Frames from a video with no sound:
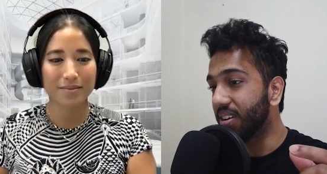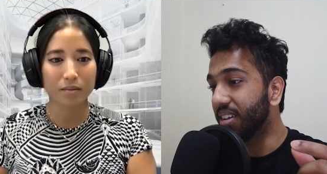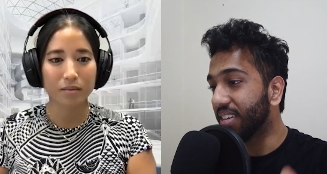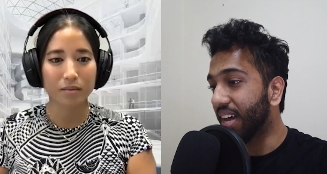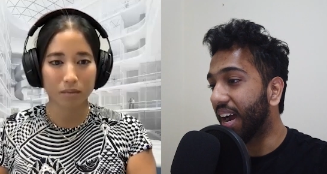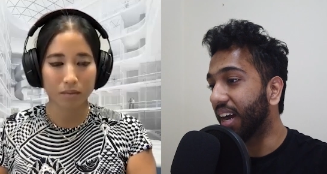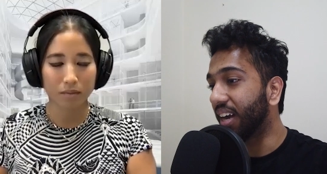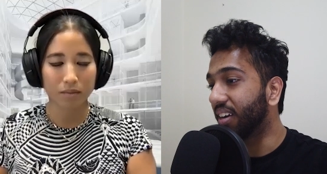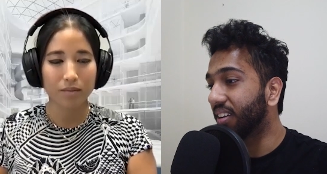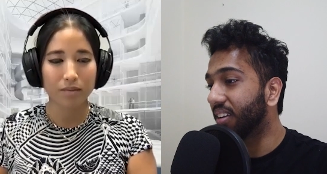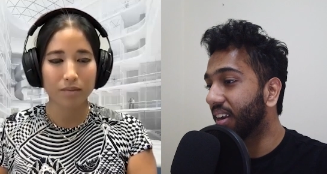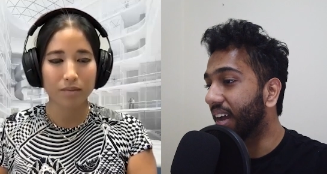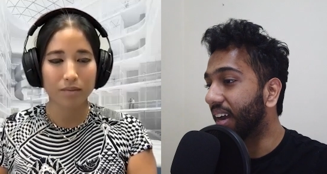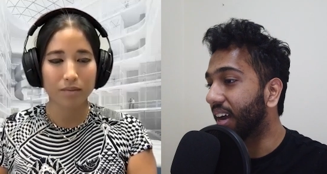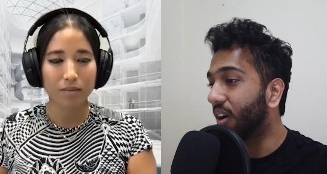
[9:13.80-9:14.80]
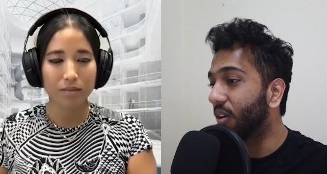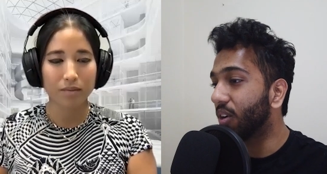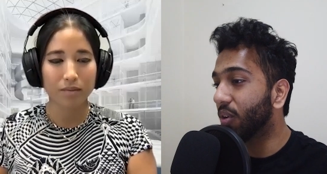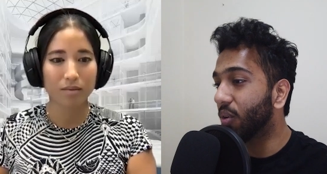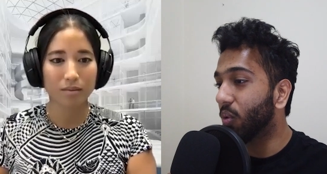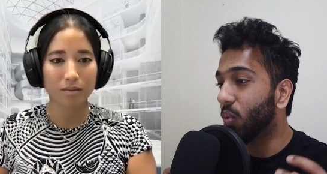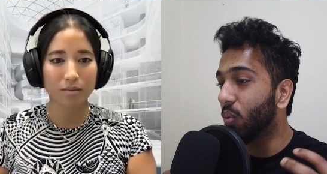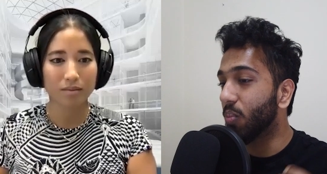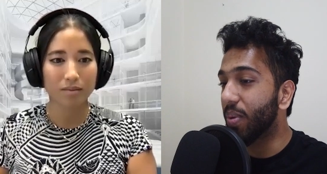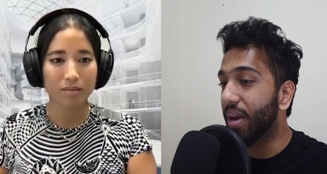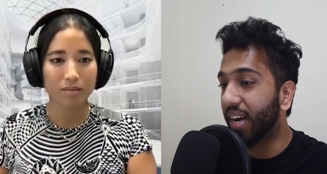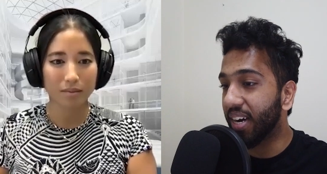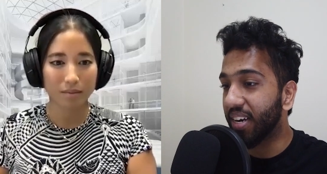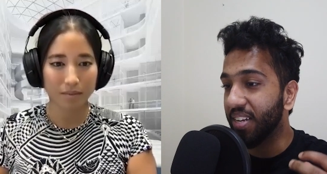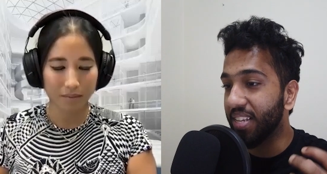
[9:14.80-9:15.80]
Speaker 1: designed? Like, how do you
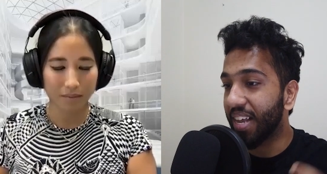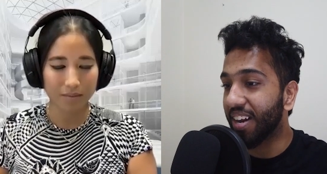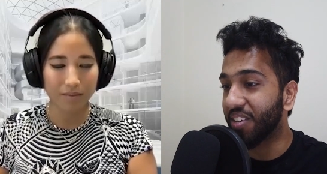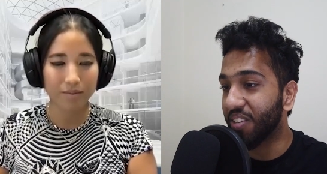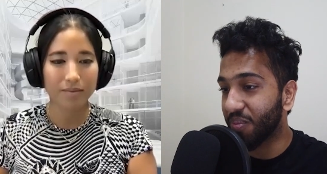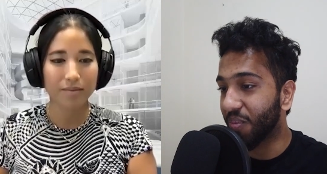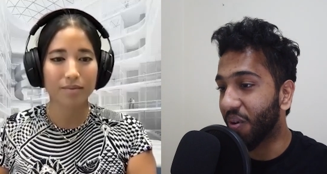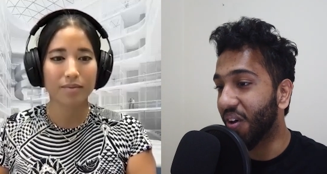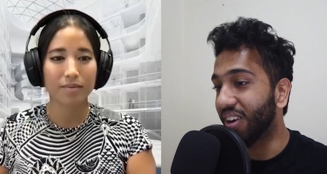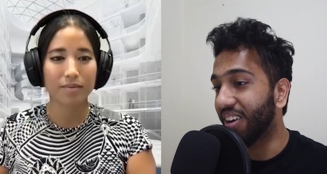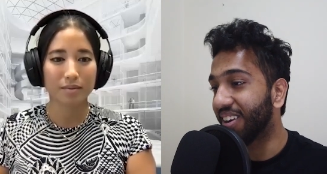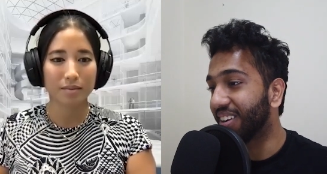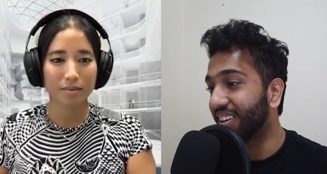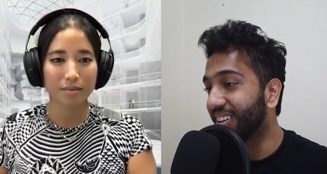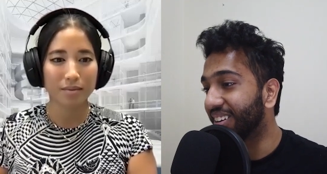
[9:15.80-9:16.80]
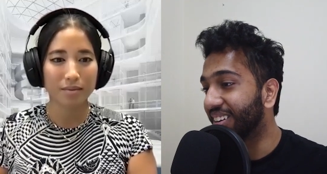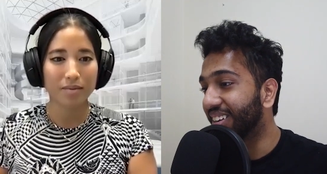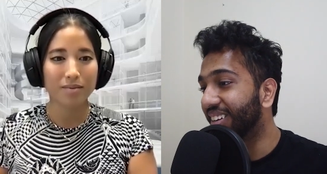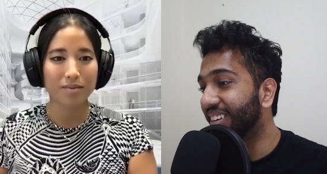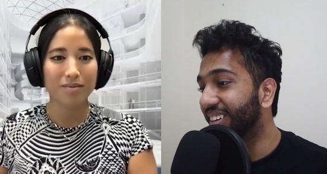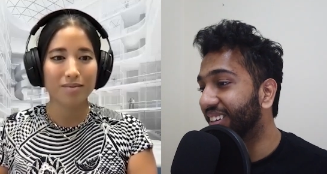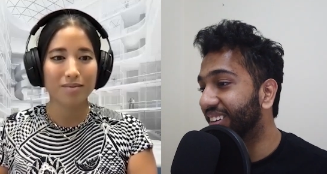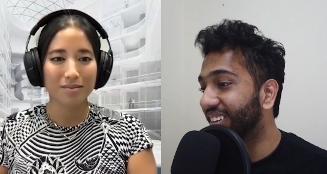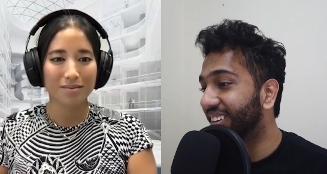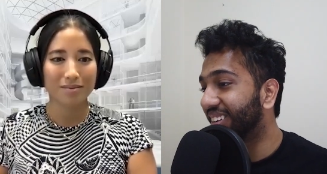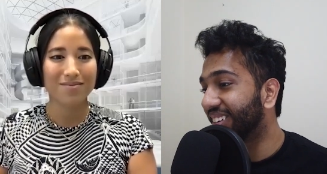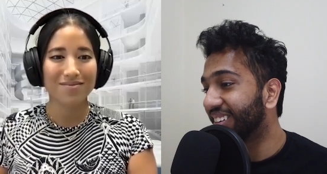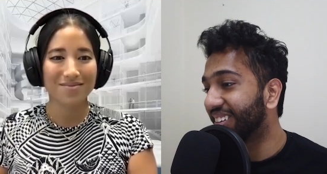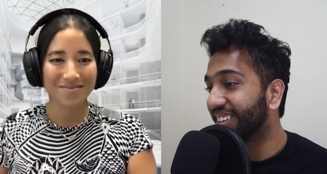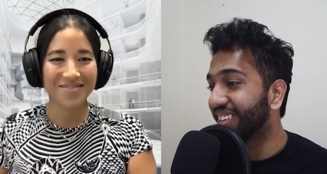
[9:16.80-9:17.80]
make it that small?
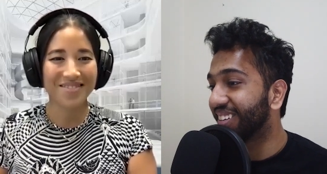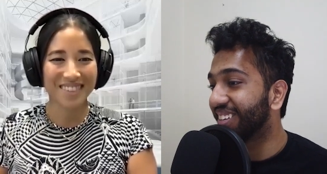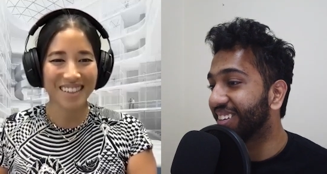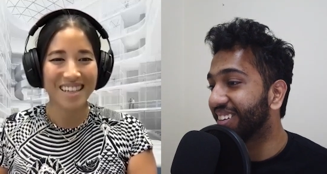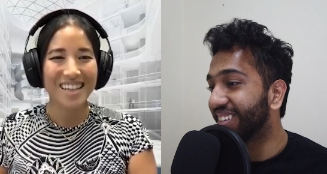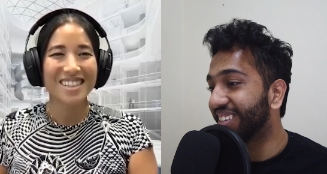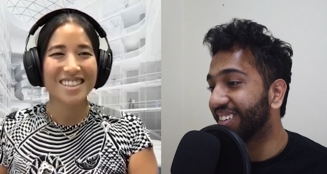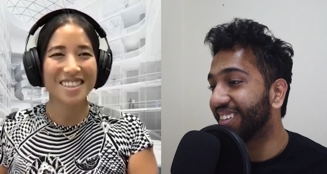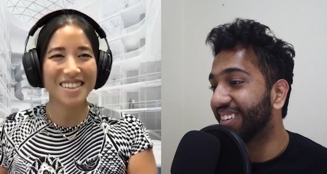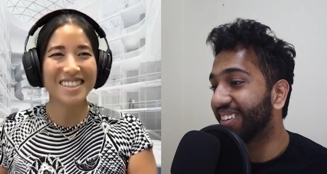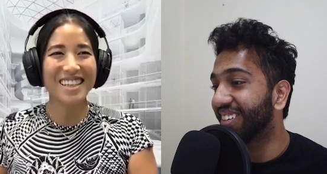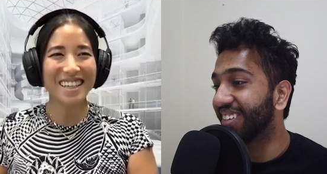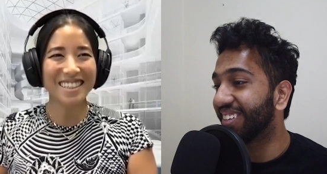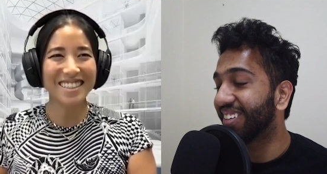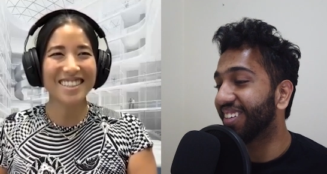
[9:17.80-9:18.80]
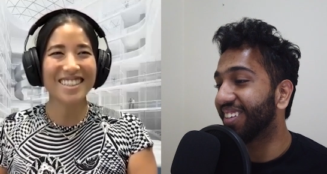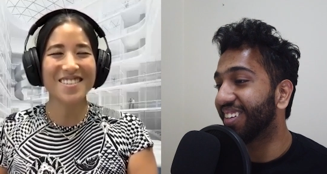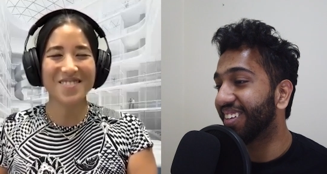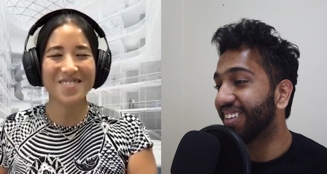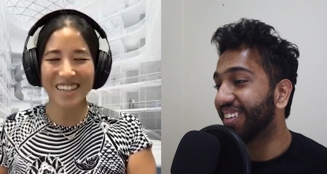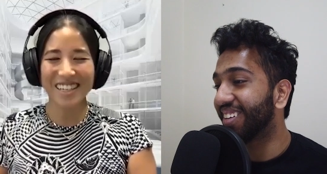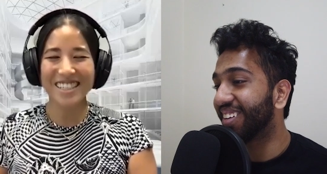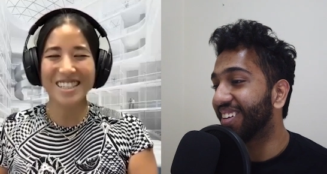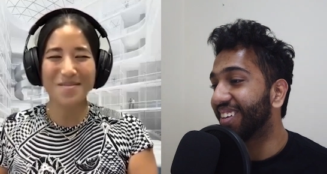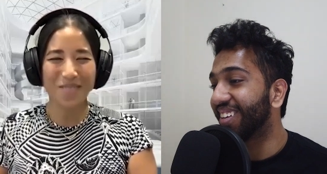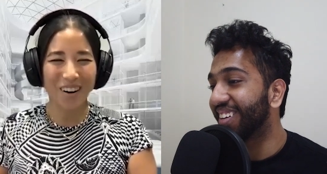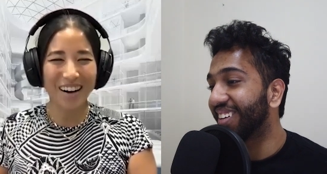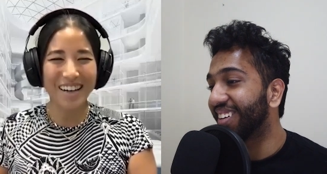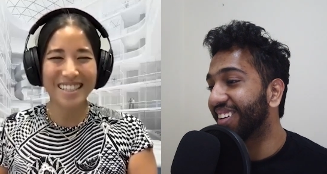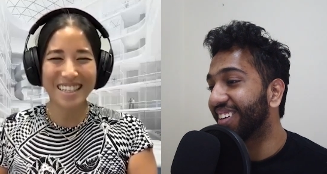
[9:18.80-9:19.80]
Speaker 2: Mm-hmm. So it's actually a very
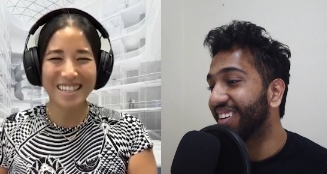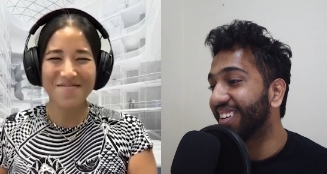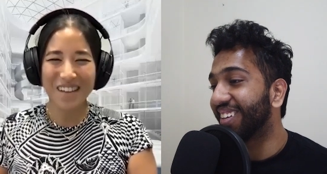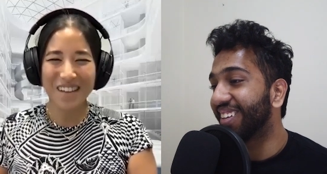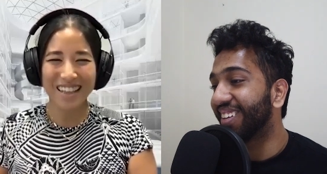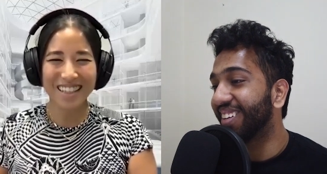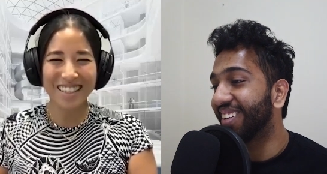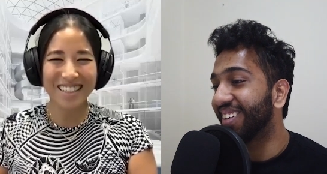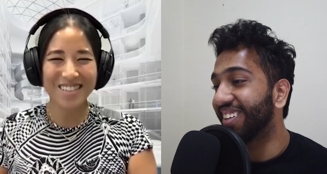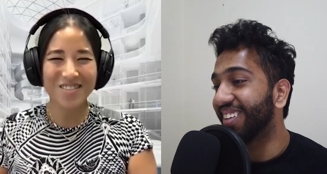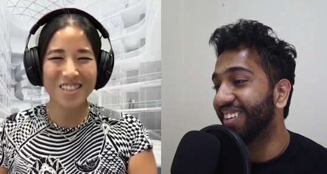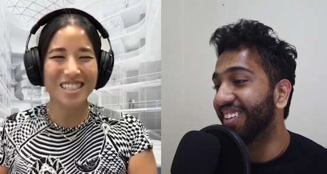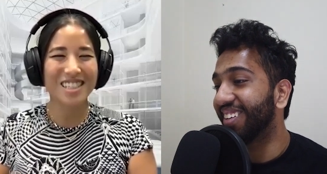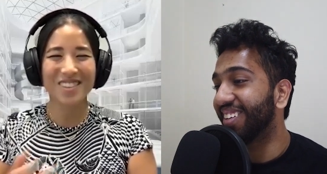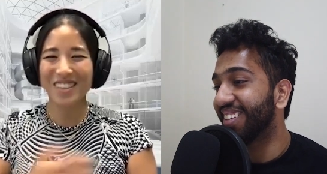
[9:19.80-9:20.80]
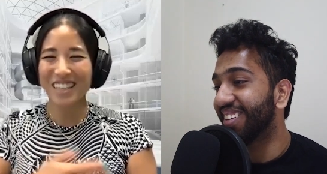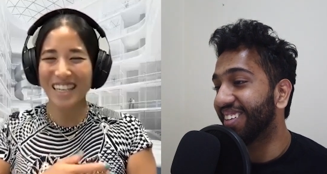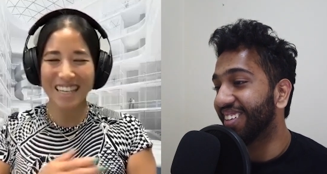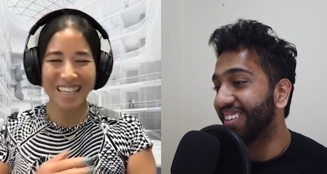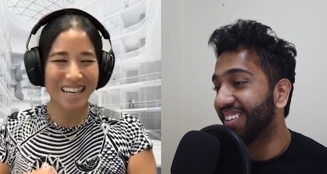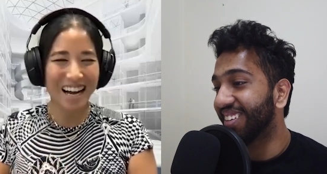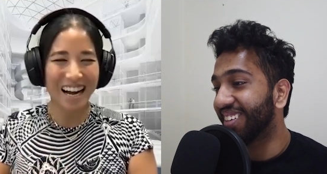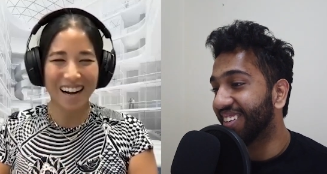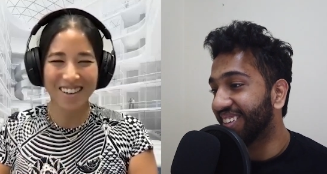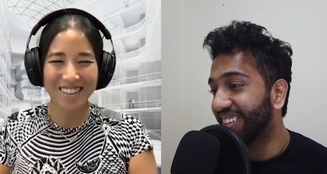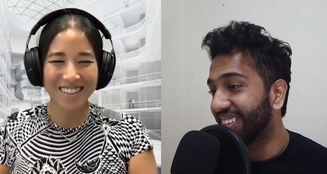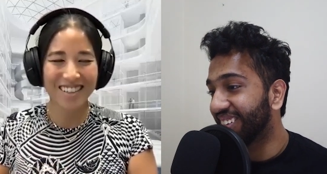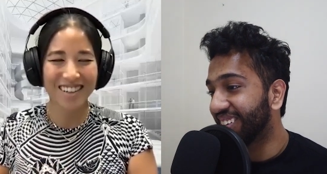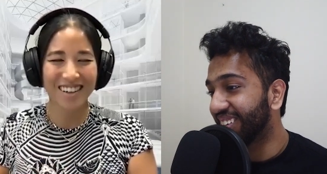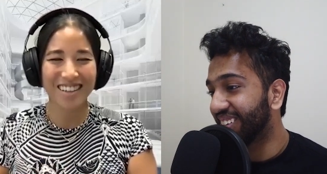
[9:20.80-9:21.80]
surprising method. We do it in
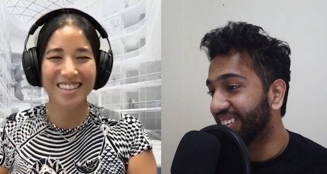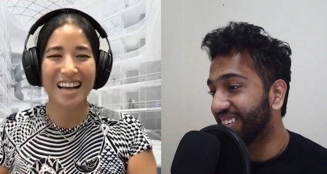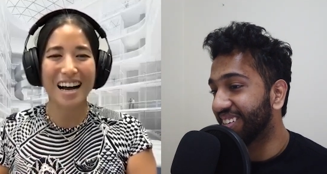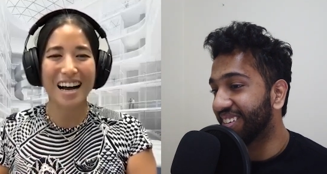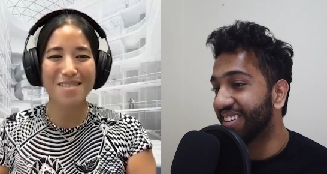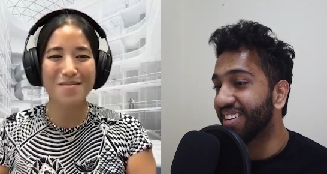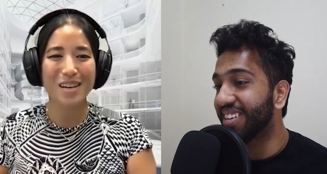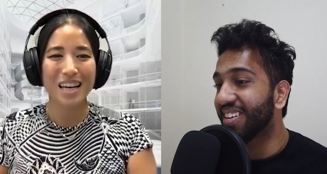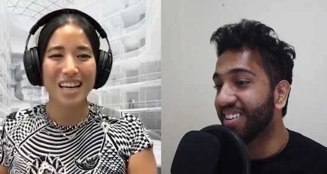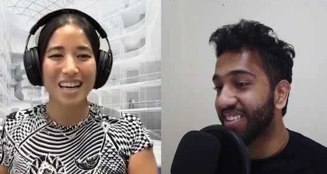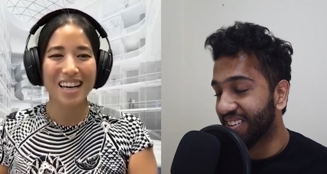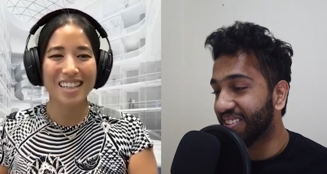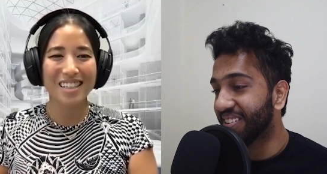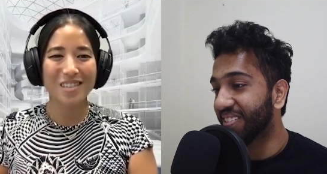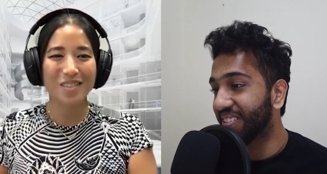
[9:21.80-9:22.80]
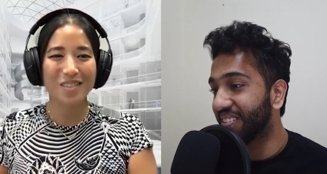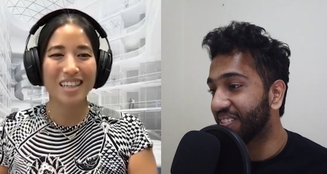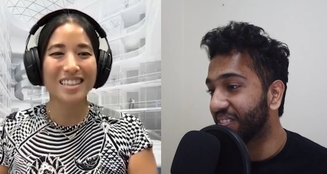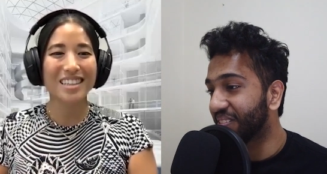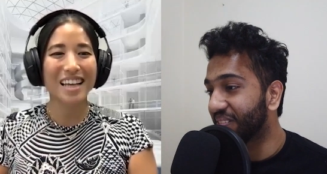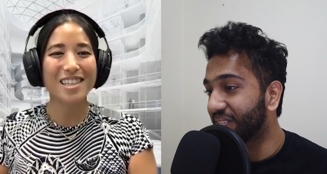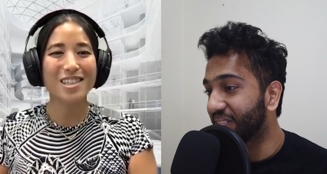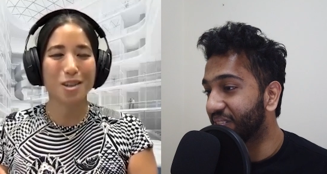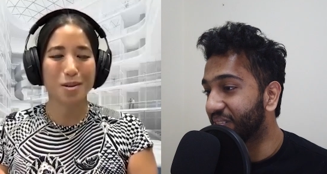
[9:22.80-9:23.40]
house in our lab. It's via laser